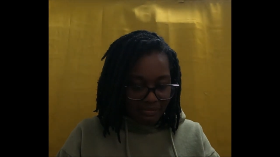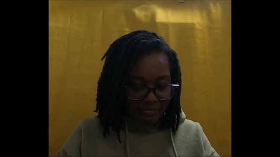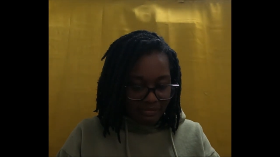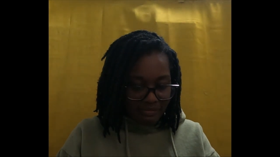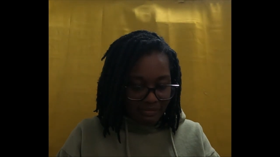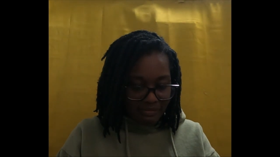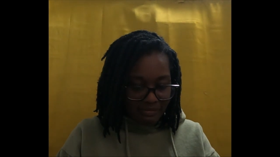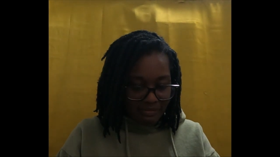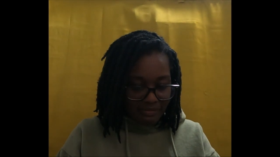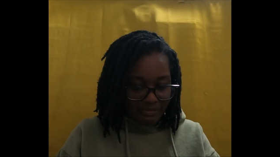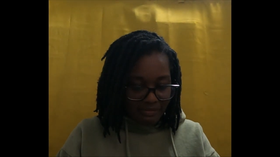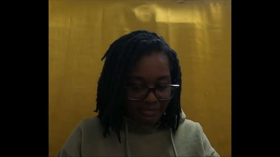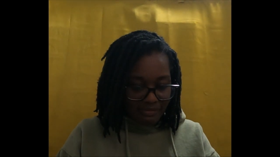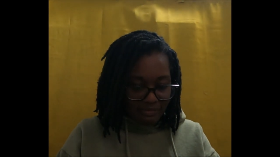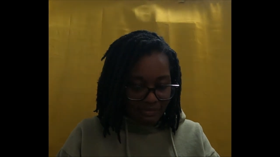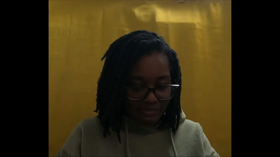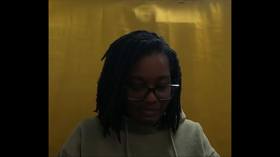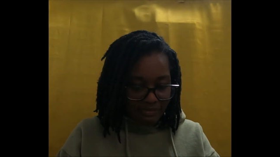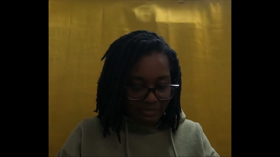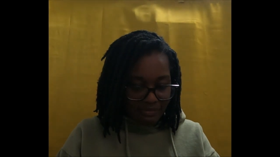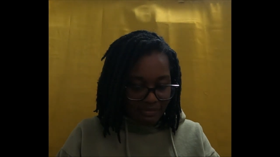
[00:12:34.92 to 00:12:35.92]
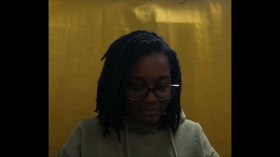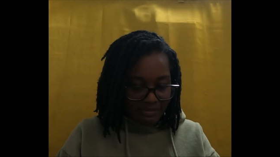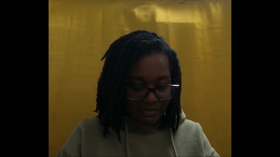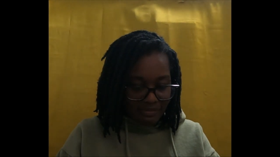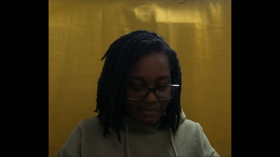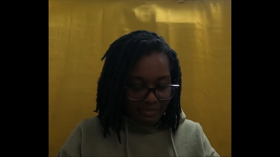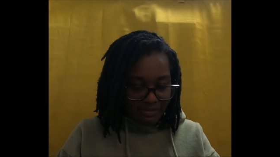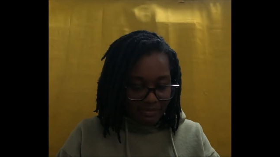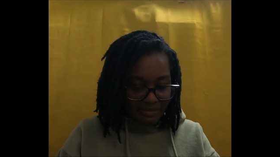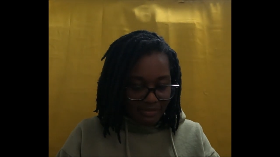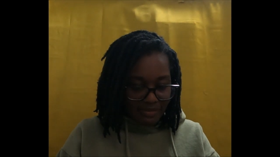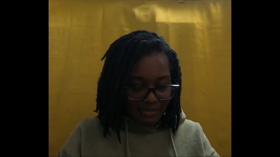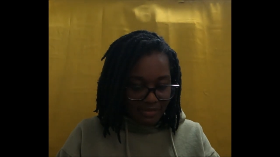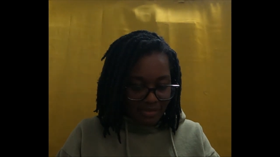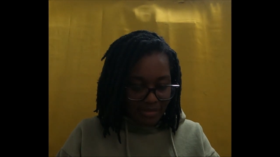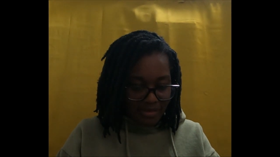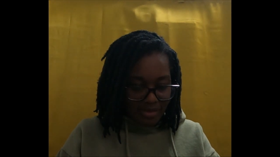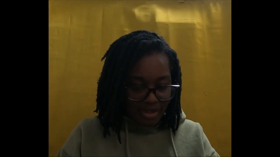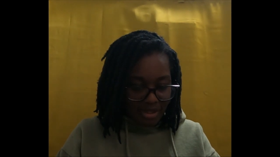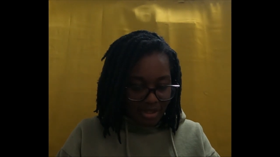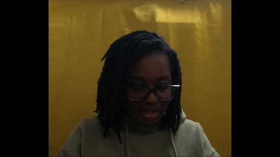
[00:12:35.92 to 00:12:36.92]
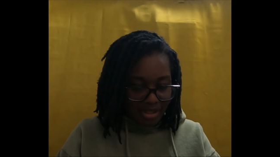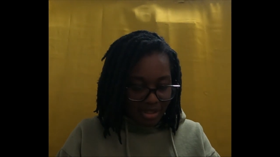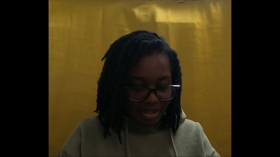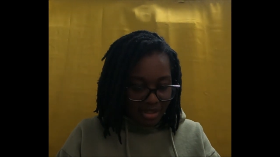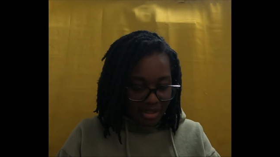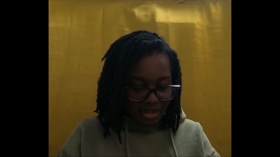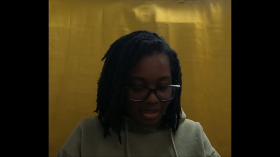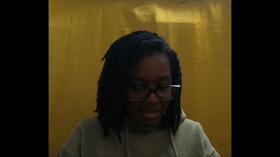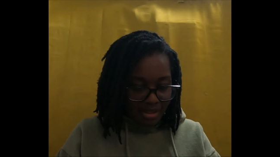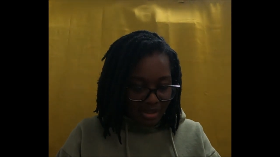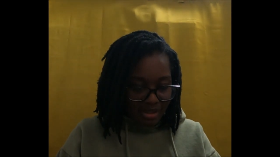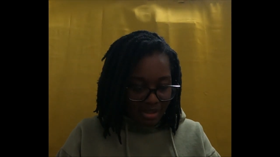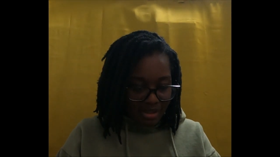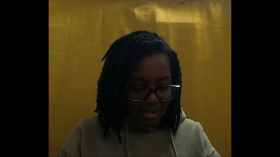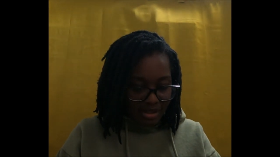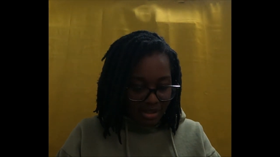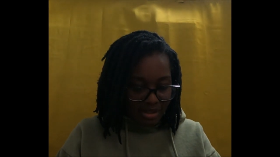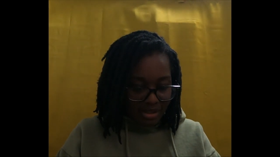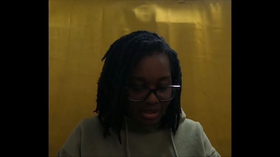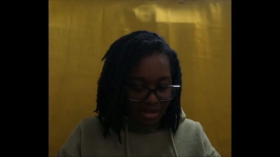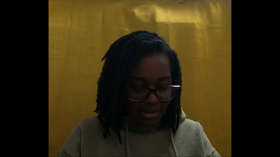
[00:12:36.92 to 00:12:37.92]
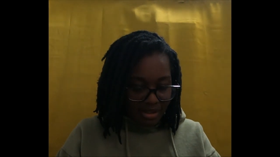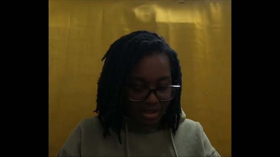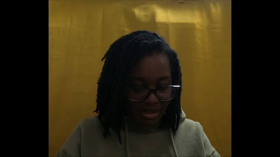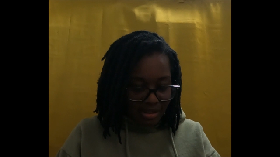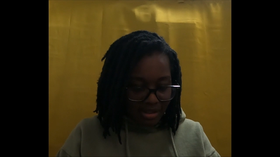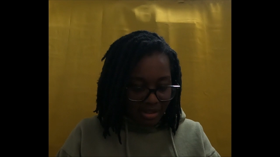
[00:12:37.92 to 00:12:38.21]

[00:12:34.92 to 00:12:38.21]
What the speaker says: (no one is talking)